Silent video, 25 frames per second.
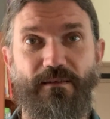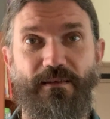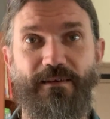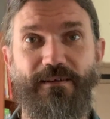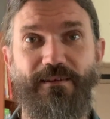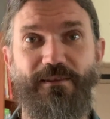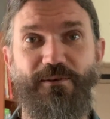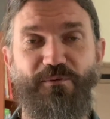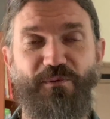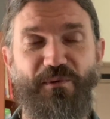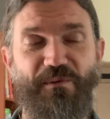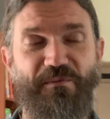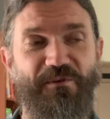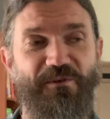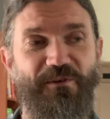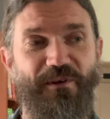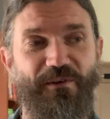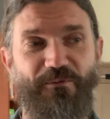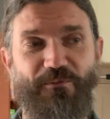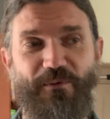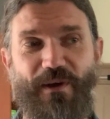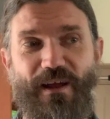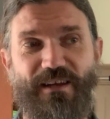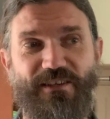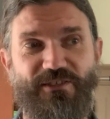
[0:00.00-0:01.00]
The woman
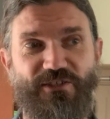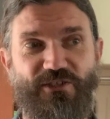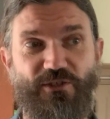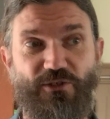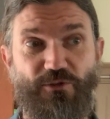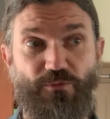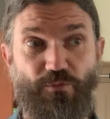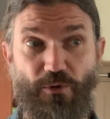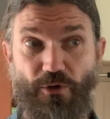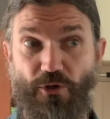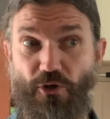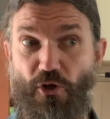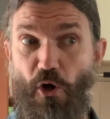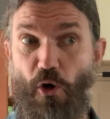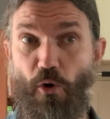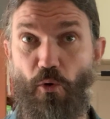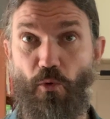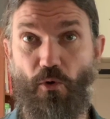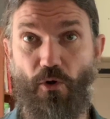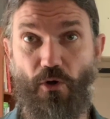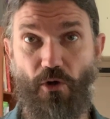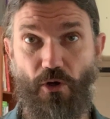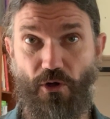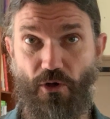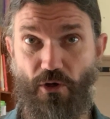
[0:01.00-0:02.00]
who ran it just would go
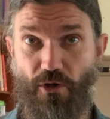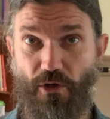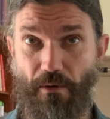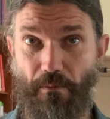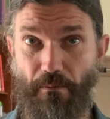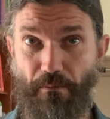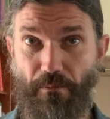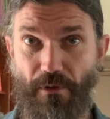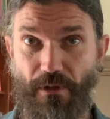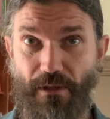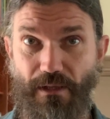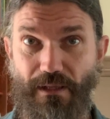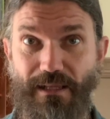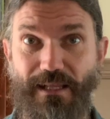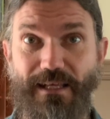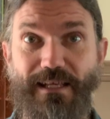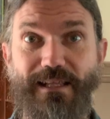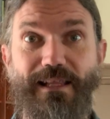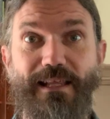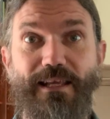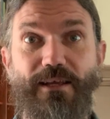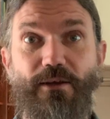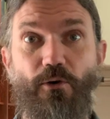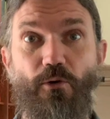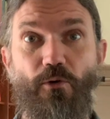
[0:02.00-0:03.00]

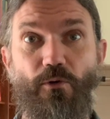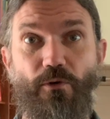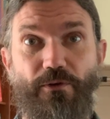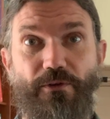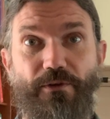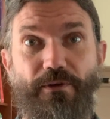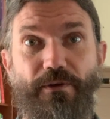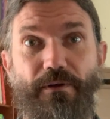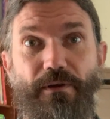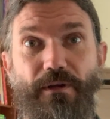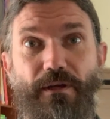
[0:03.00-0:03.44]
completely cold.